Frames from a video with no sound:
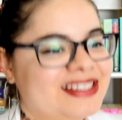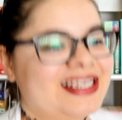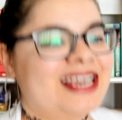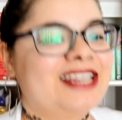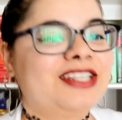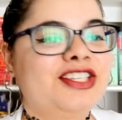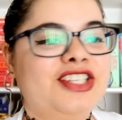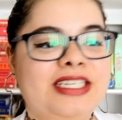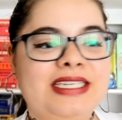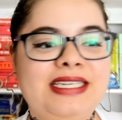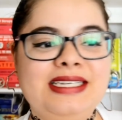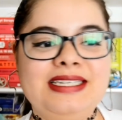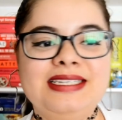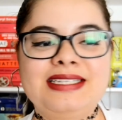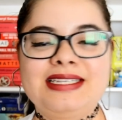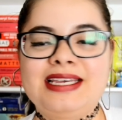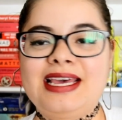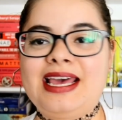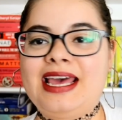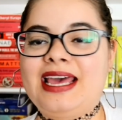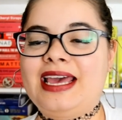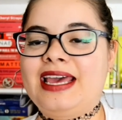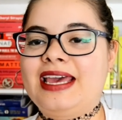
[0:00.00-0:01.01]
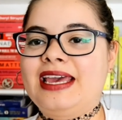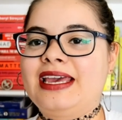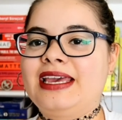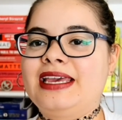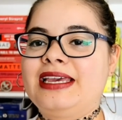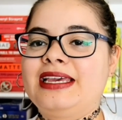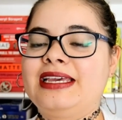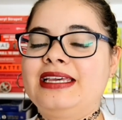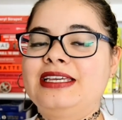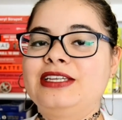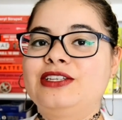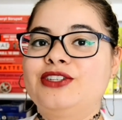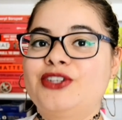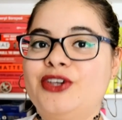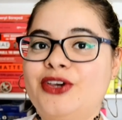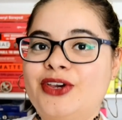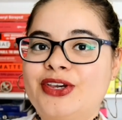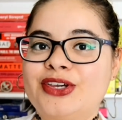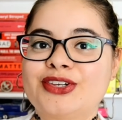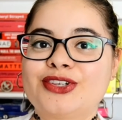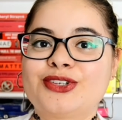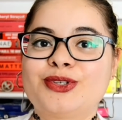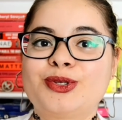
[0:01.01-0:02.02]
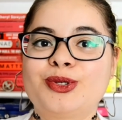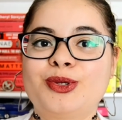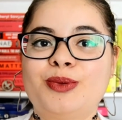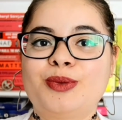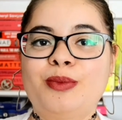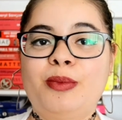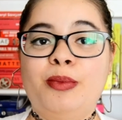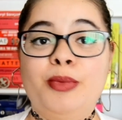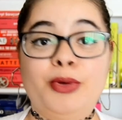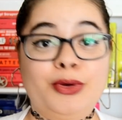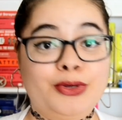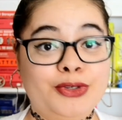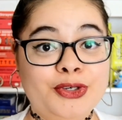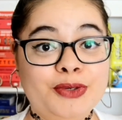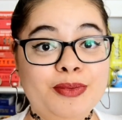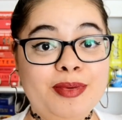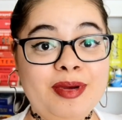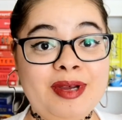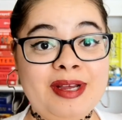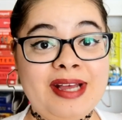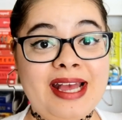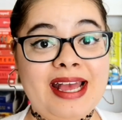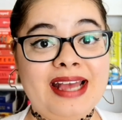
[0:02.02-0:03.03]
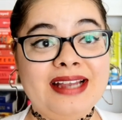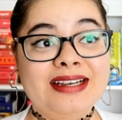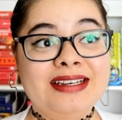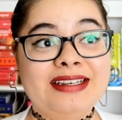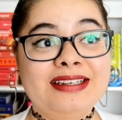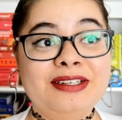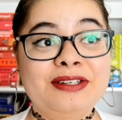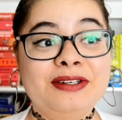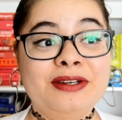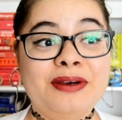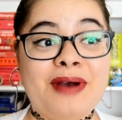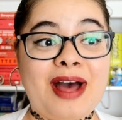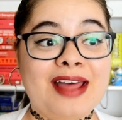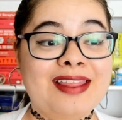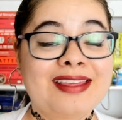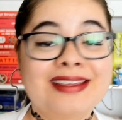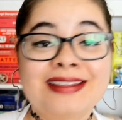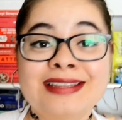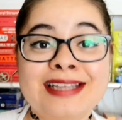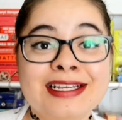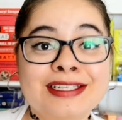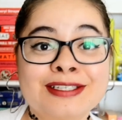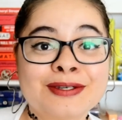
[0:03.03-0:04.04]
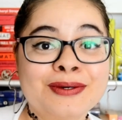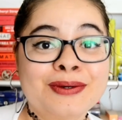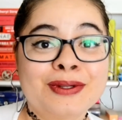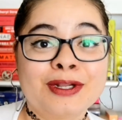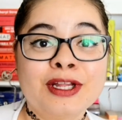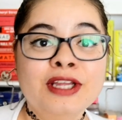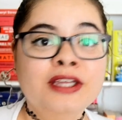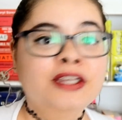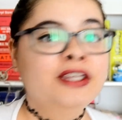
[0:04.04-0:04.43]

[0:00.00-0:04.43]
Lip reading: and she's a Turkish booktuber, and you know, I think that's cool.